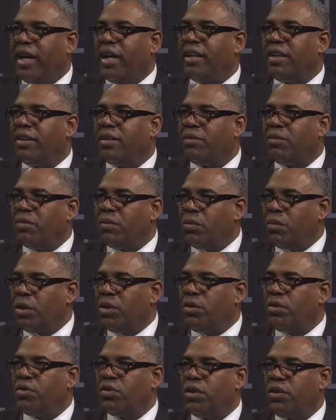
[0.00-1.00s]
that and
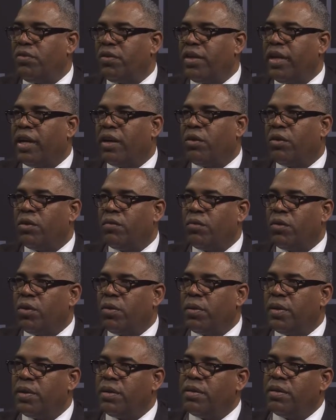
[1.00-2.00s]
what you see for that going
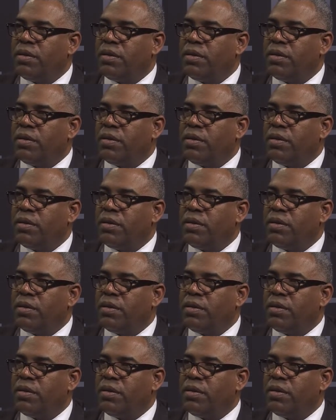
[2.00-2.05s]
forward?